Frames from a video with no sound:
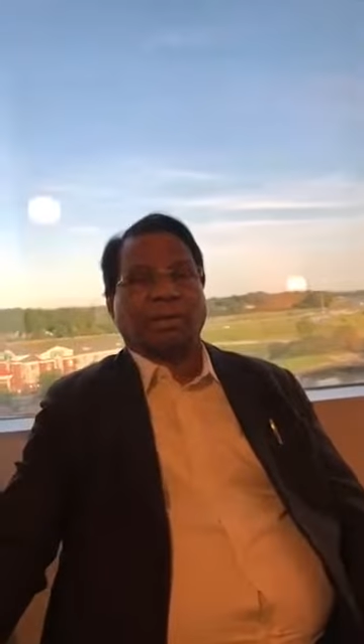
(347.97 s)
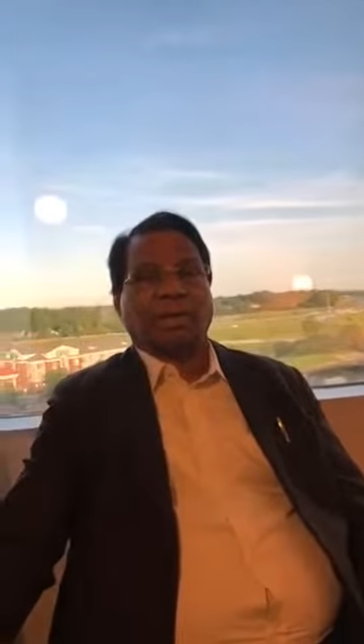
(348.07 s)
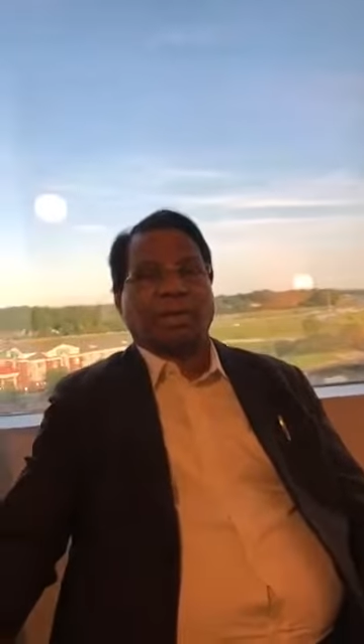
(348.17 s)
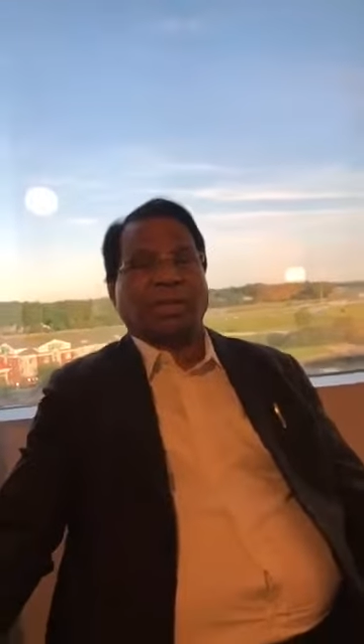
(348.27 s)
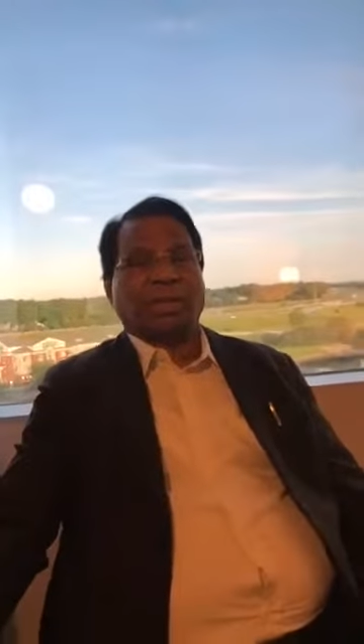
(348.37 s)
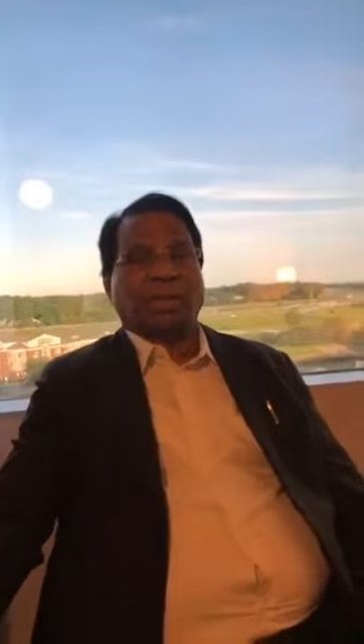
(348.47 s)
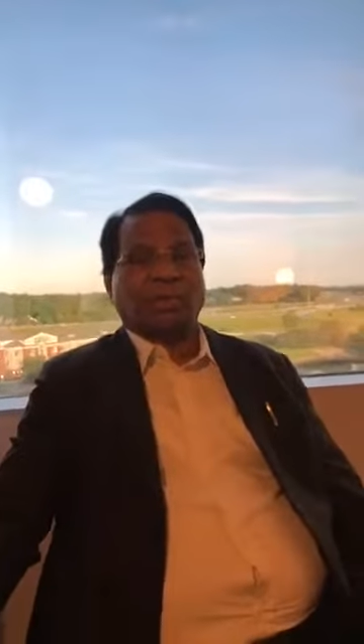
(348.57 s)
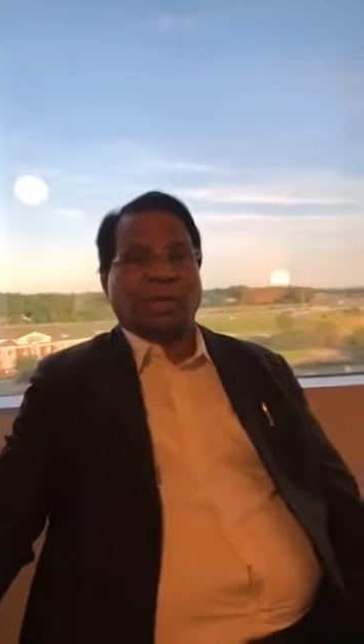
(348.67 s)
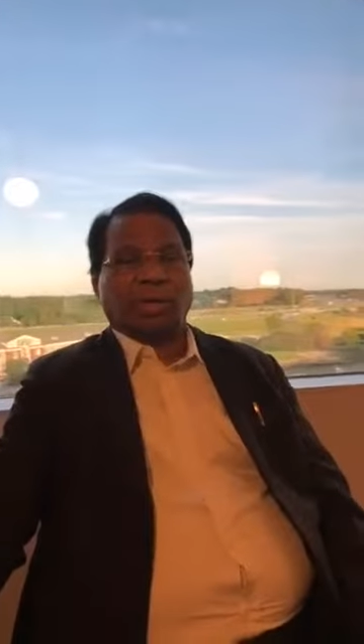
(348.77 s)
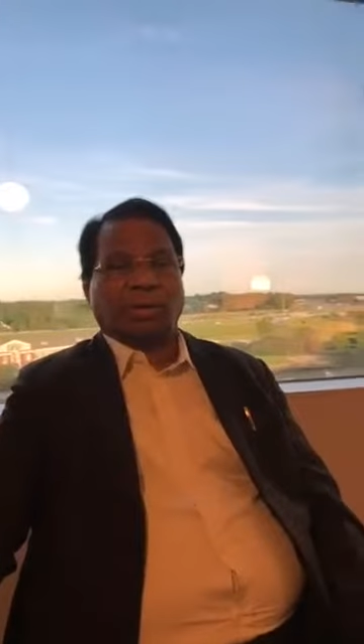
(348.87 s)
the
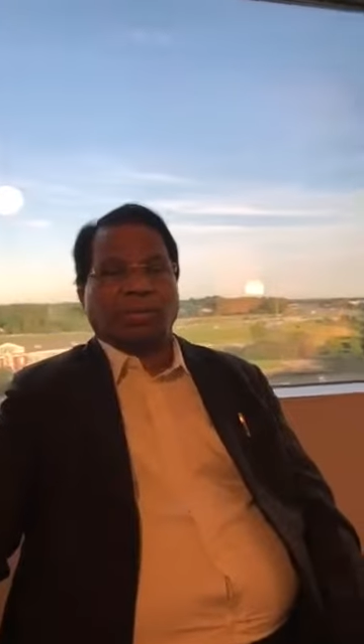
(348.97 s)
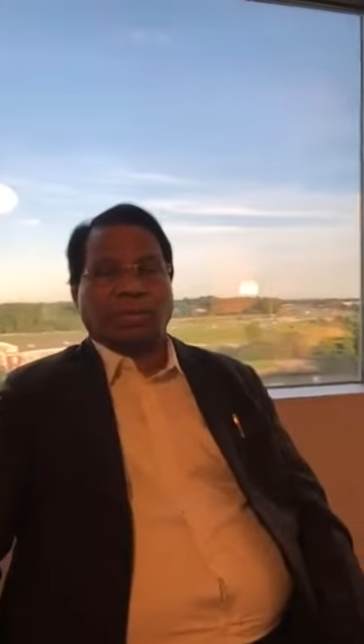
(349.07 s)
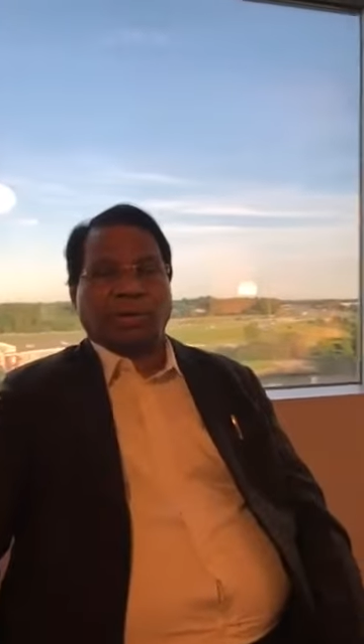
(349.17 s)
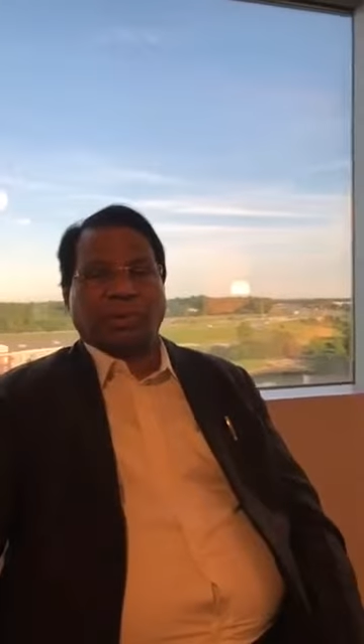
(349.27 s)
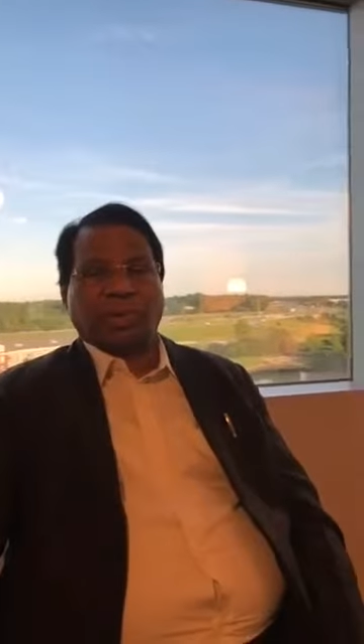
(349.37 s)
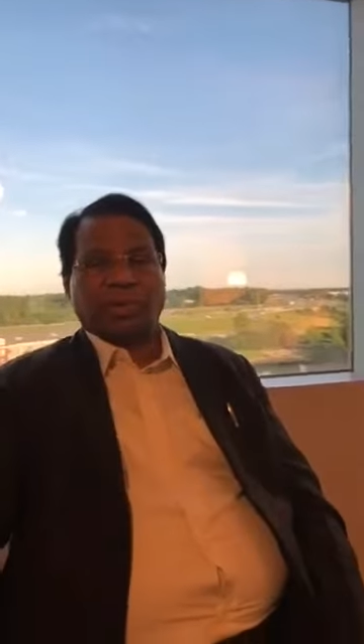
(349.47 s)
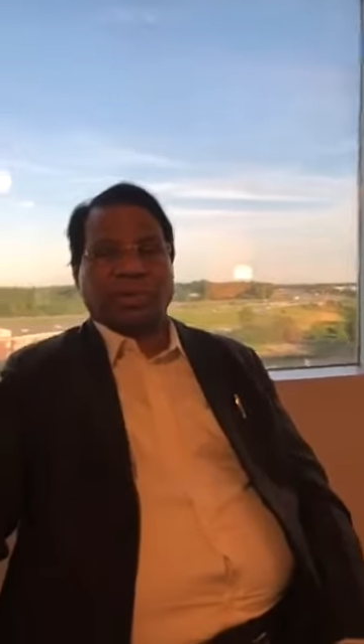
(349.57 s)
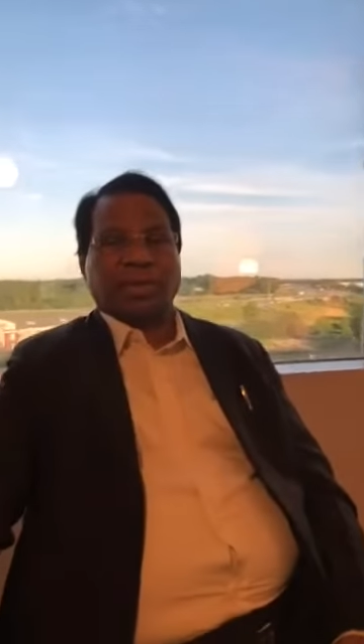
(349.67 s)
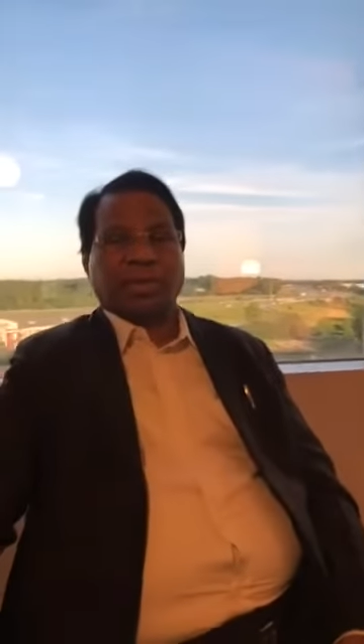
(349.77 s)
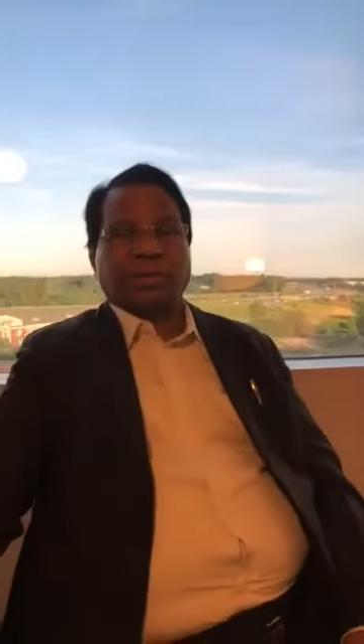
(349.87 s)
new economic policy,